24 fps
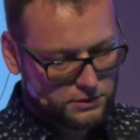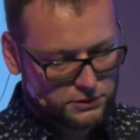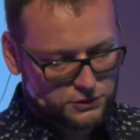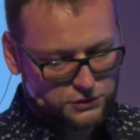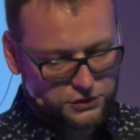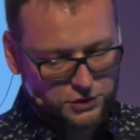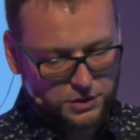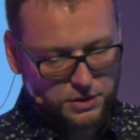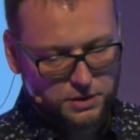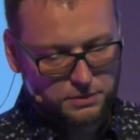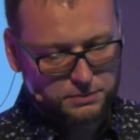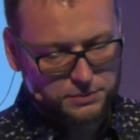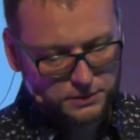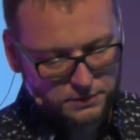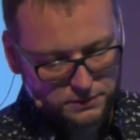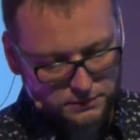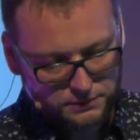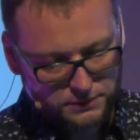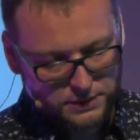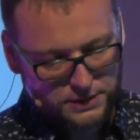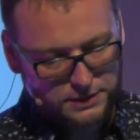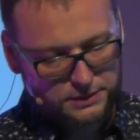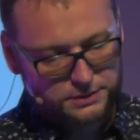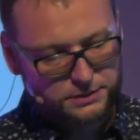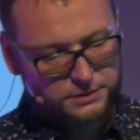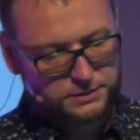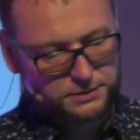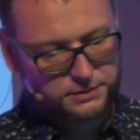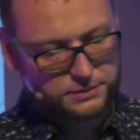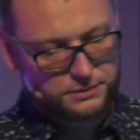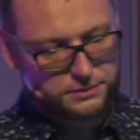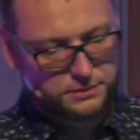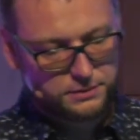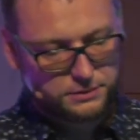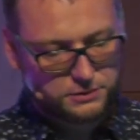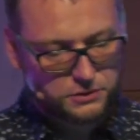job, right?
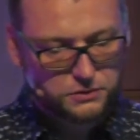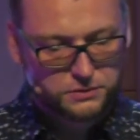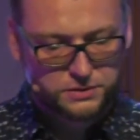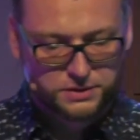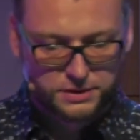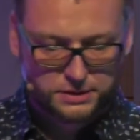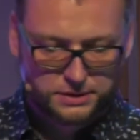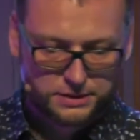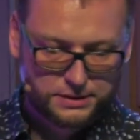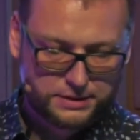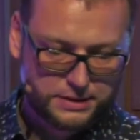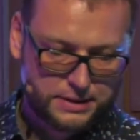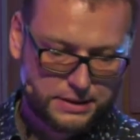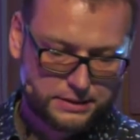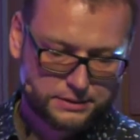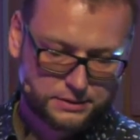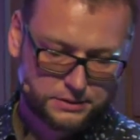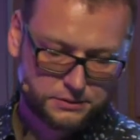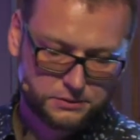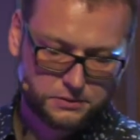You did that.